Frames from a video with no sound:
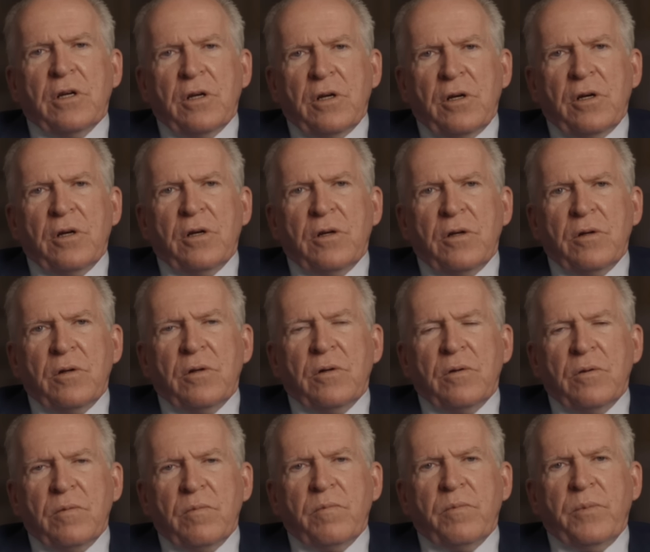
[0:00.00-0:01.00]

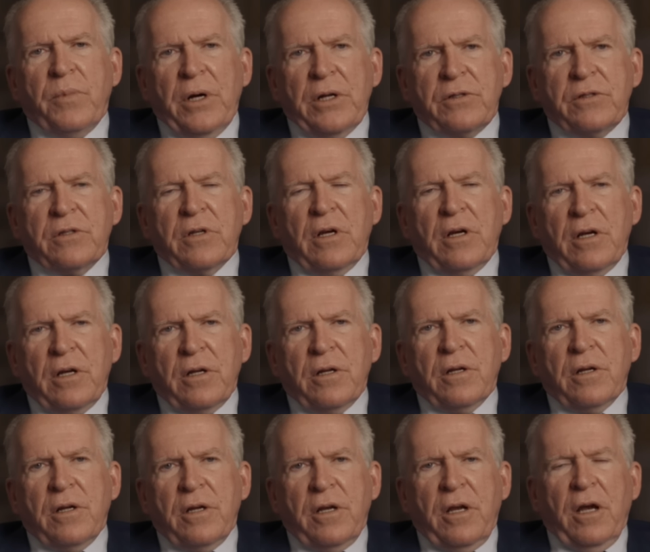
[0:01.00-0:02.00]
But
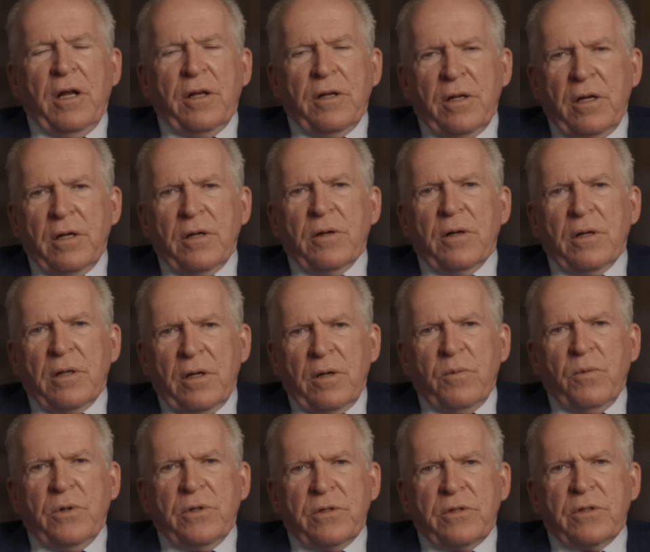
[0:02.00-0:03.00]
again, I
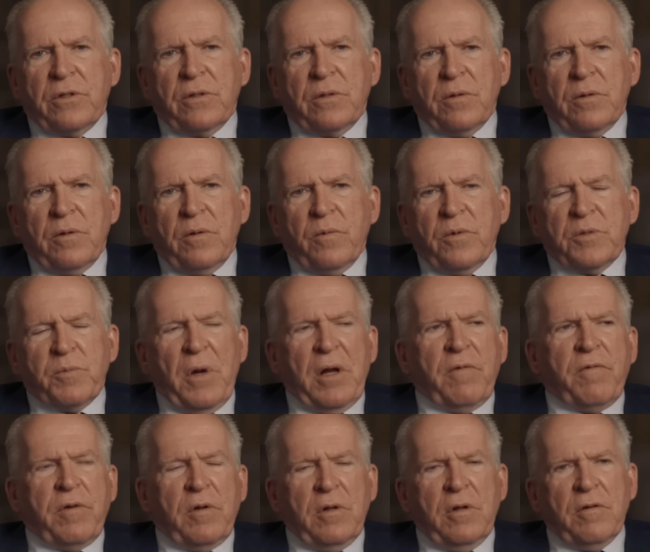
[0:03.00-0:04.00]
was
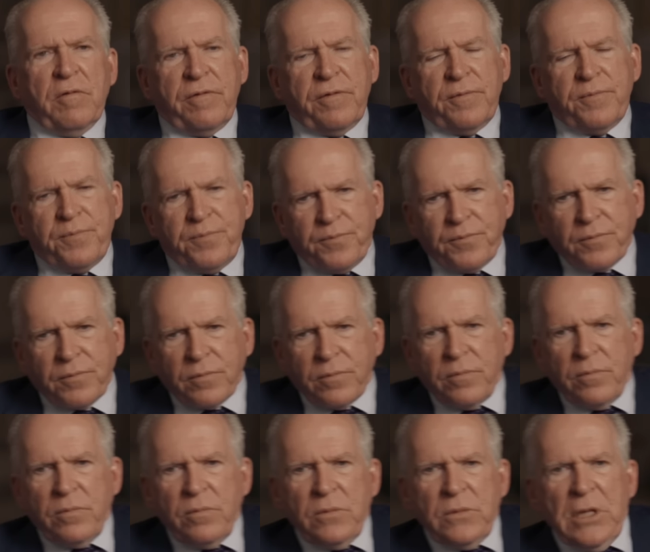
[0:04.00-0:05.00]
mindful of
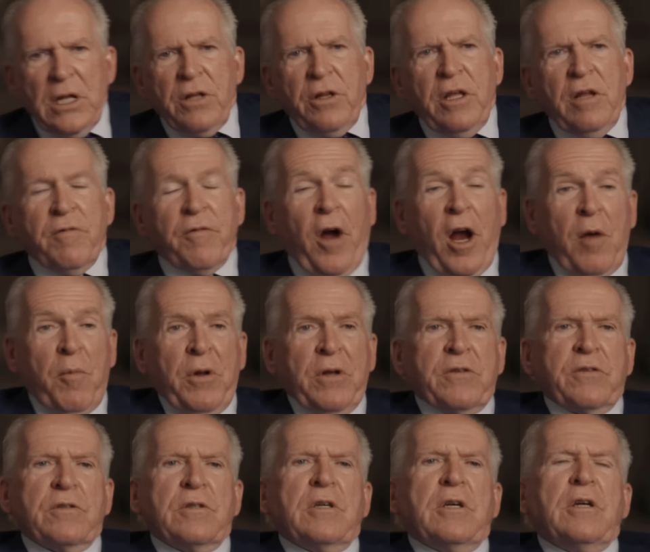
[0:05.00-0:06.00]
the
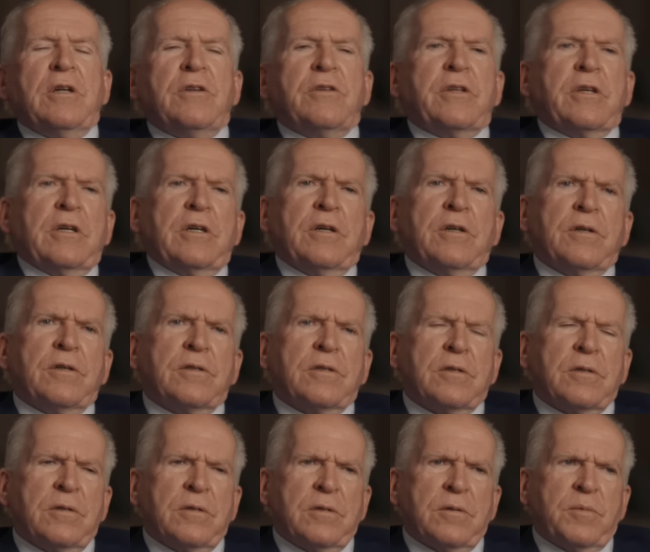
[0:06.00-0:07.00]
environment and
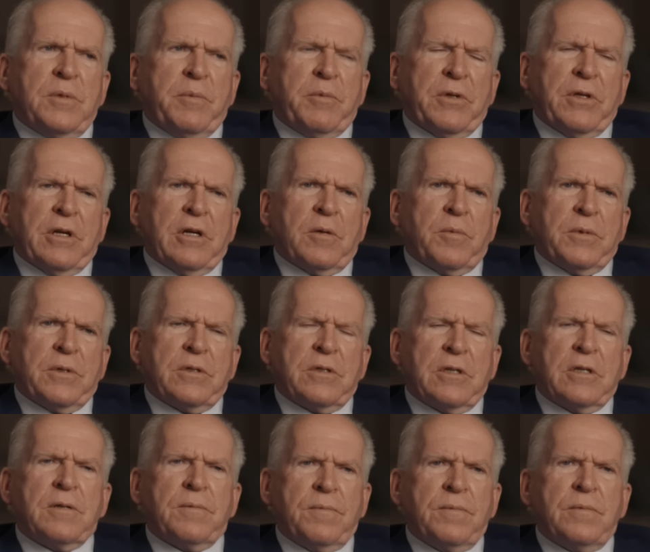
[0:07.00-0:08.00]
the people there.
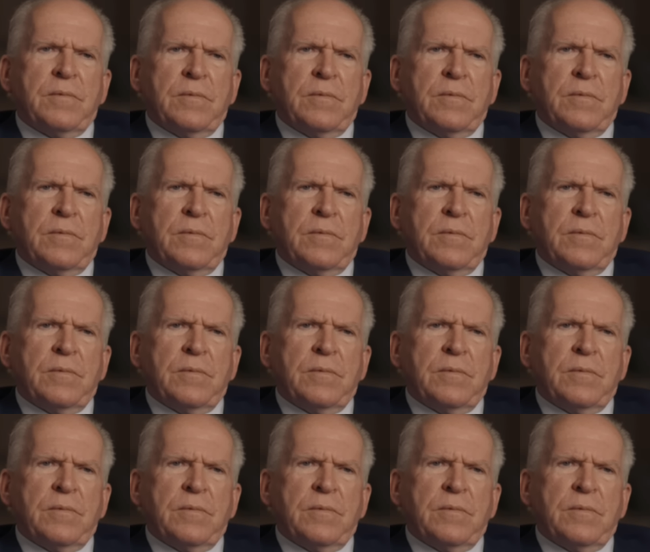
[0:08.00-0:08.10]
But